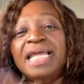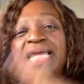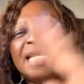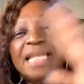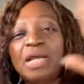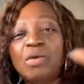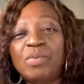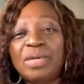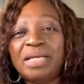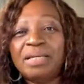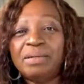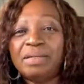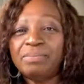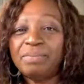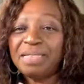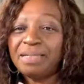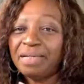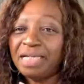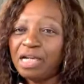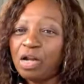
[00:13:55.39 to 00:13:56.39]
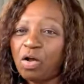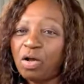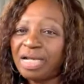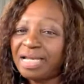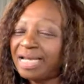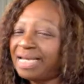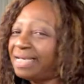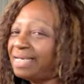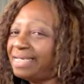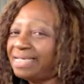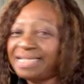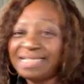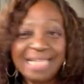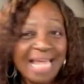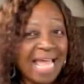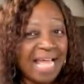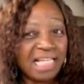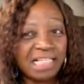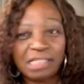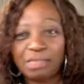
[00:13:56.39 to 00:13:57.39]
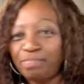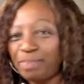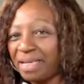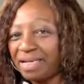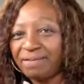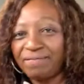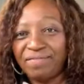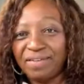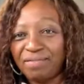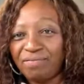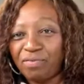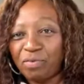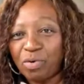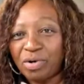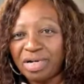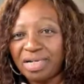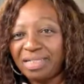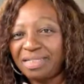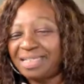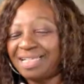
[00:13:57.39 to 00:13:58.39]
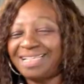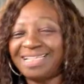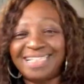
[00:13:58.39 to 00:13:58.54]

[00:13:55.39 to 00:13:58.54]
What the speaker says: Then we, get a tax benefit for it.